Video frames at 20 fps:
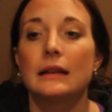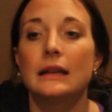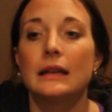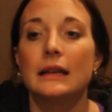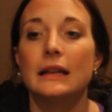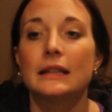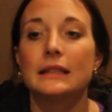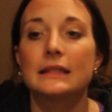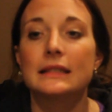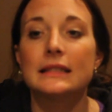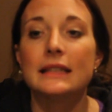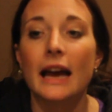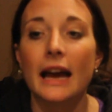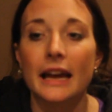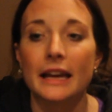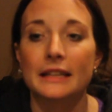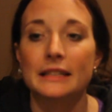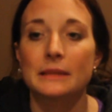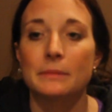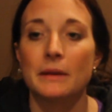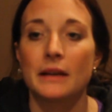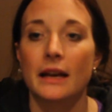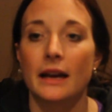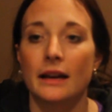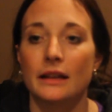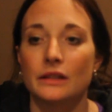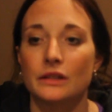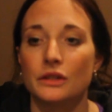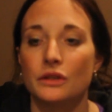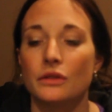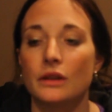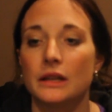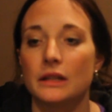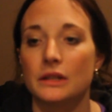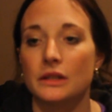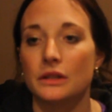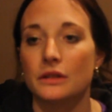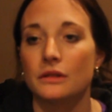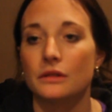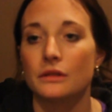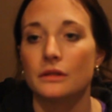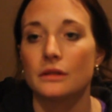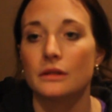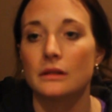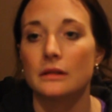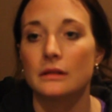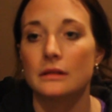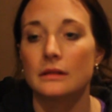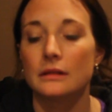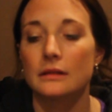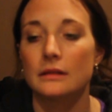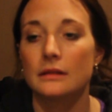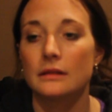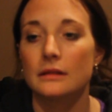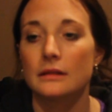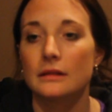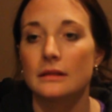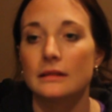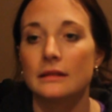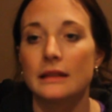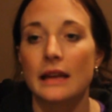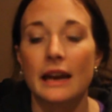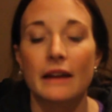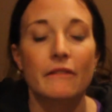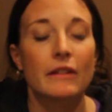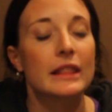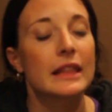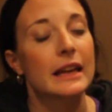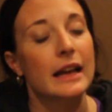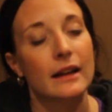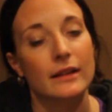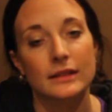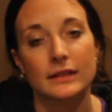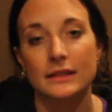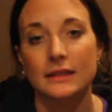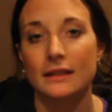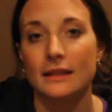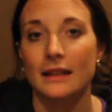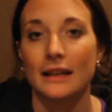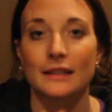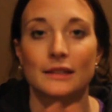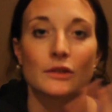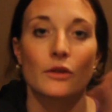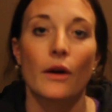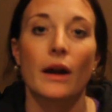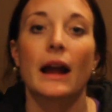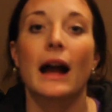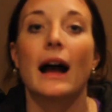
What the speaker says: it's nice because you get to let everything else that's going